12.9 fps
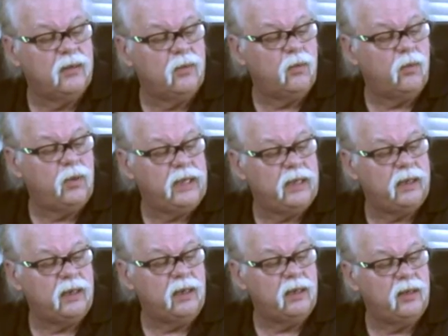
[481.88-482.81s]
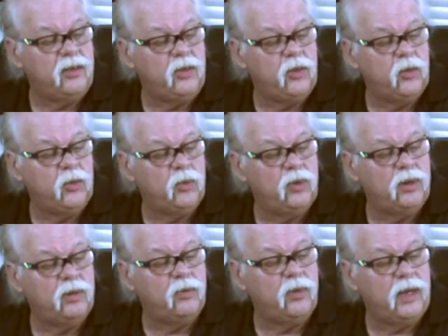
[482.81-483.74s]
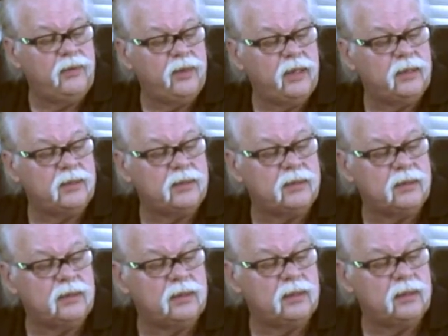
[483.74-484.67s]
when you run this.